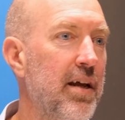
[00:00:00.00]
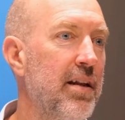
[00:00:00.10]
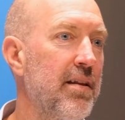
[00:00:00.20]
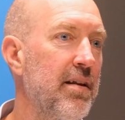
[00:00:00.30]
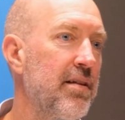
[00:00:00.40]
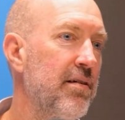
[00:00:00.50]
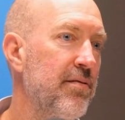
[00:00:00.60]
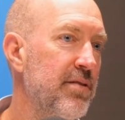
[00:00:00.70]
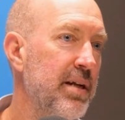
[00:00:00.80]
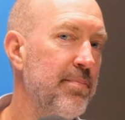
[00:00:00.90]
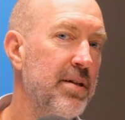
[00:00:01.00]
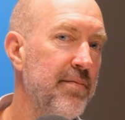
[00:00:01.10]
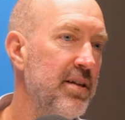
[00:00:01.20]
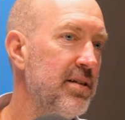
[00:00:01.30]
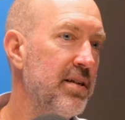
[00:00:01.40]
And the
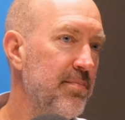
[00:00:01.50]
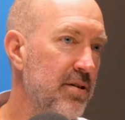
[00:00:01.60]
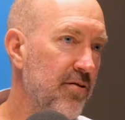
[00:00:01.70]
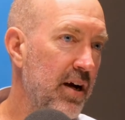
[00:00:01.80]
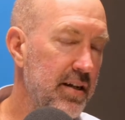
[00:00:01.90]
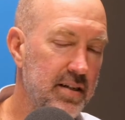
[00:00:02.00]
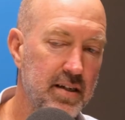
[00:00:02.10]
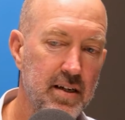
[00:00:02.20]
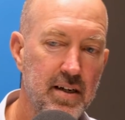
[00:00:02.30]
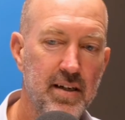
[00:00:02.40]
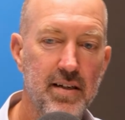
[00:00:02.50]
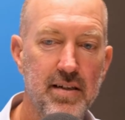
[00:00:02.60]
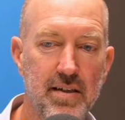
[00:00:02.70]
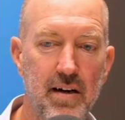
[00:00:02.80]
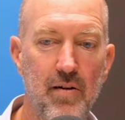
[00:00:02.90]
receptivity seems great.
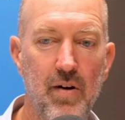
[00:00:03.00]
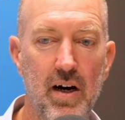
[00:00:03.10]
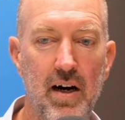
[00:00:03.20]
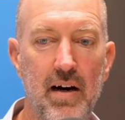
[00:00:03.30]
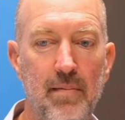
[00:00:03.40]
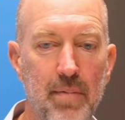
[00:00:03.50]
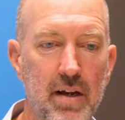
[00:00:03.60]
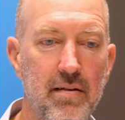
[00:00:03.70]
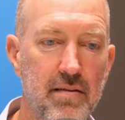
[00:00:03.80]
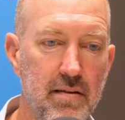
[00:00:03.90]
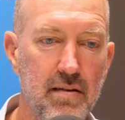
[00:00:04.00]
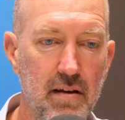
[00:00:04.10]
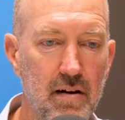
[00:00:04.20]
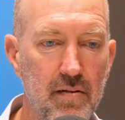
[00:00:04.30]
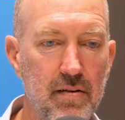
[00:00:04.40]
So, but,
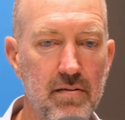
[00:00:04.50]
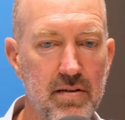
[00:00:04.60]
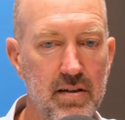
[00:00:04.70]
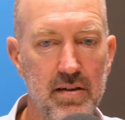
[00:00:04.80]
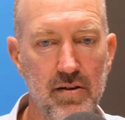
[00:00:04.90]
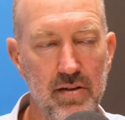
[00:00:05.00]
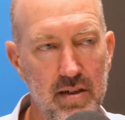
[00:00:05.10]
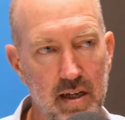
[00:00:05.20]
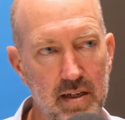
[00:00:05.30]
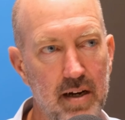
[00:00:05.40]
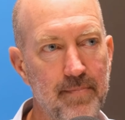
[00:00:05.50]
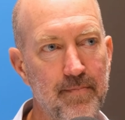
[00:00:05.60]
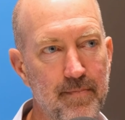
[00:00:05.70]
you know, those decisions take time.